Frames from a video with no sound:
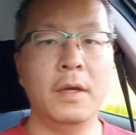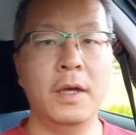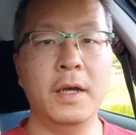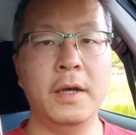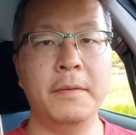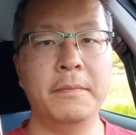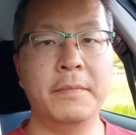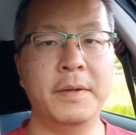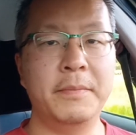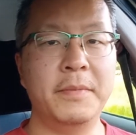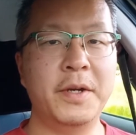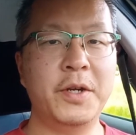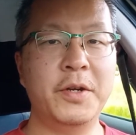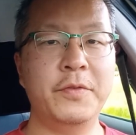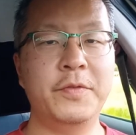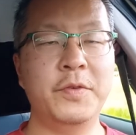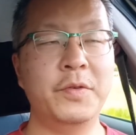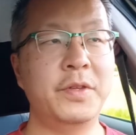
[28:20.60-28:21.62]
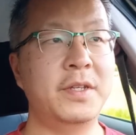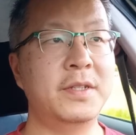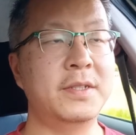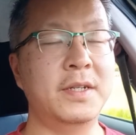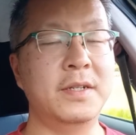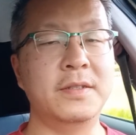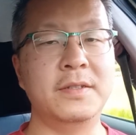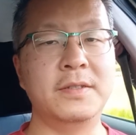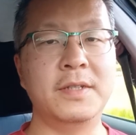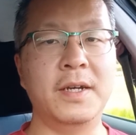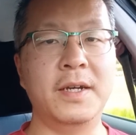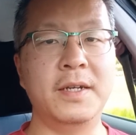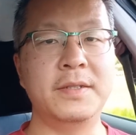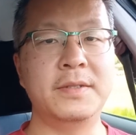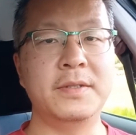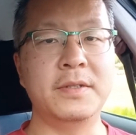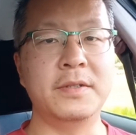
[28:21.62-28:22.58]
My microphone decided to
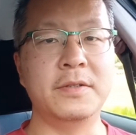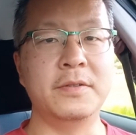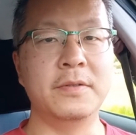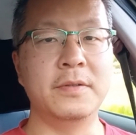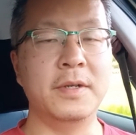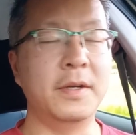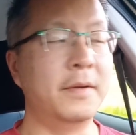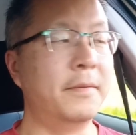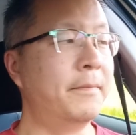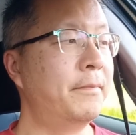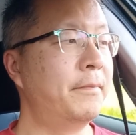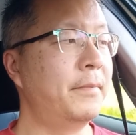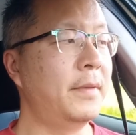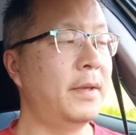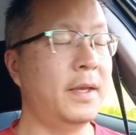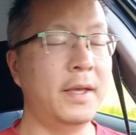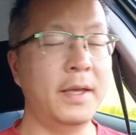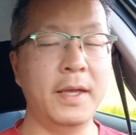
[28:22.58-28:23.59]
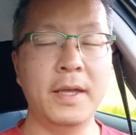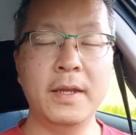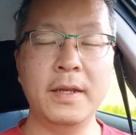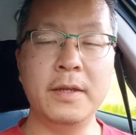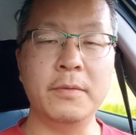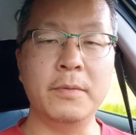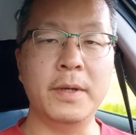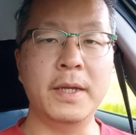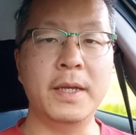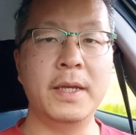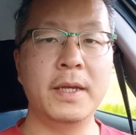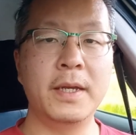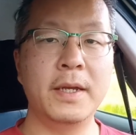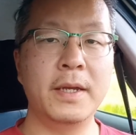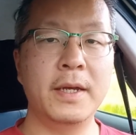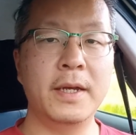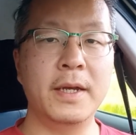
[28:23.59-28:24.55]
die, so anyway,
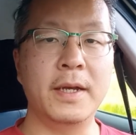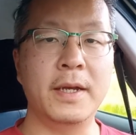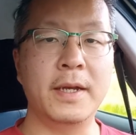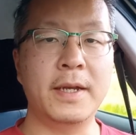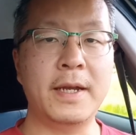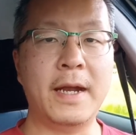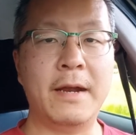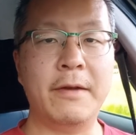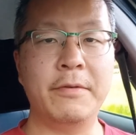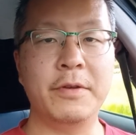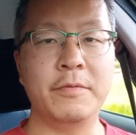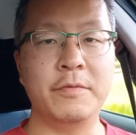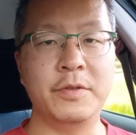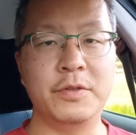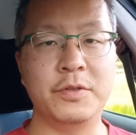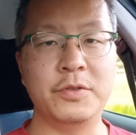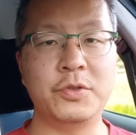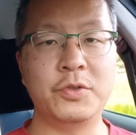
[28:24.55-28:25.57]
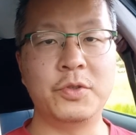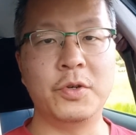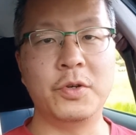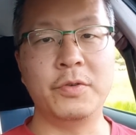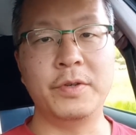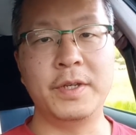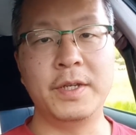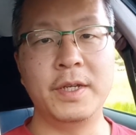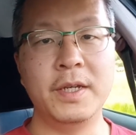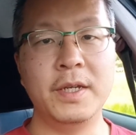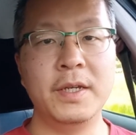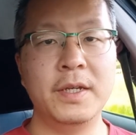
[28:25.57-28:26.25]
carry on with the story.